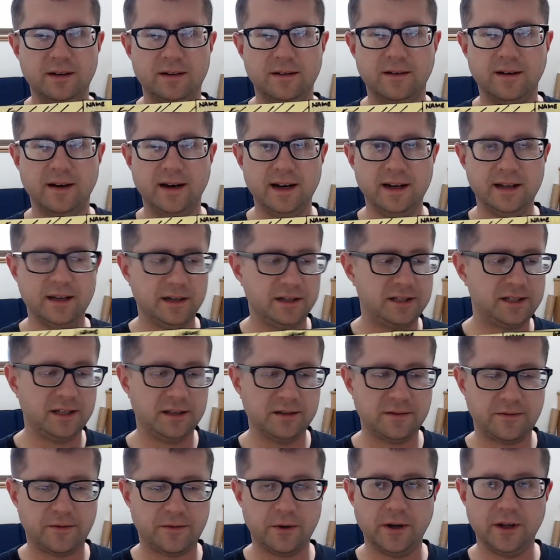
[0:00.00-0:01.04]
Right? You see
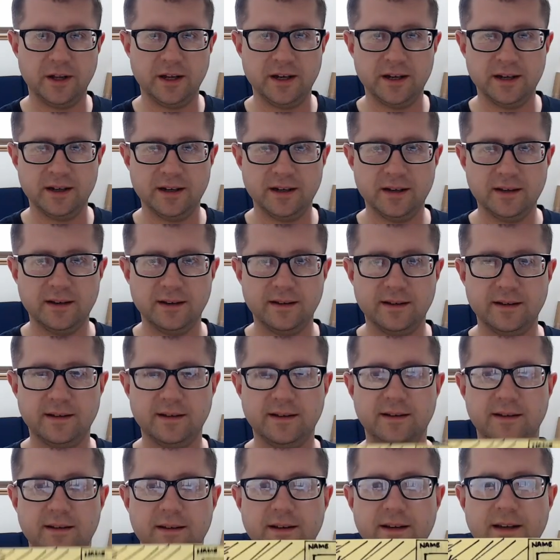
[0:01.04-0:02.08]
the foiling?
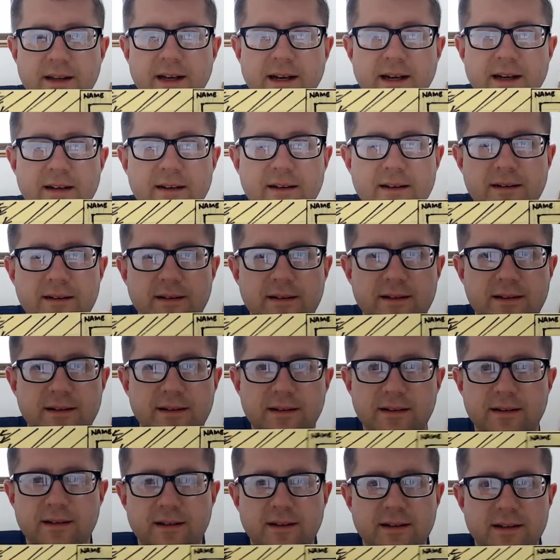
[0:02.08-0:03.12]
Look at that.
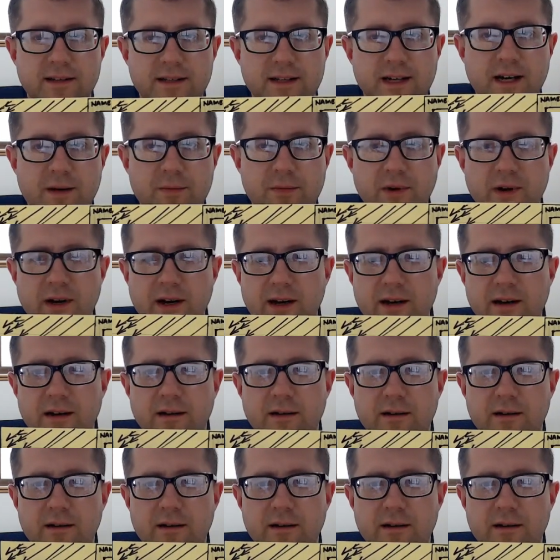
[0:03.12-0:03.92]
Top right,